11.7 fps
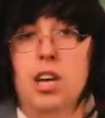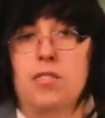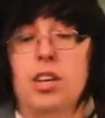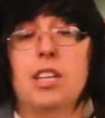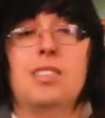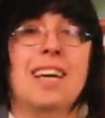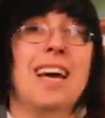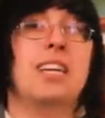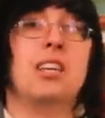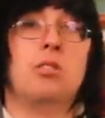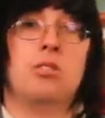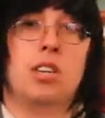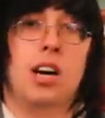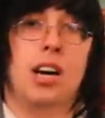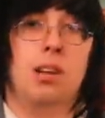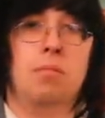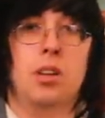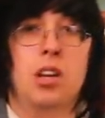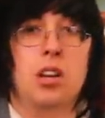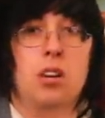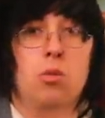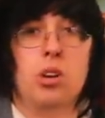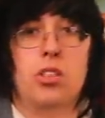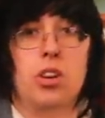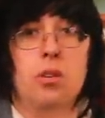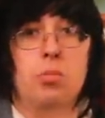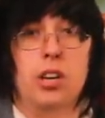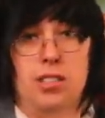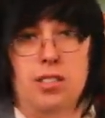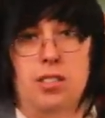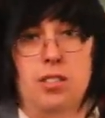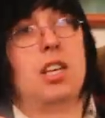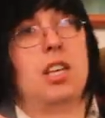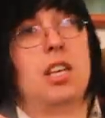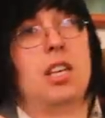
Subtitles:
having a dandy old time with her breasts.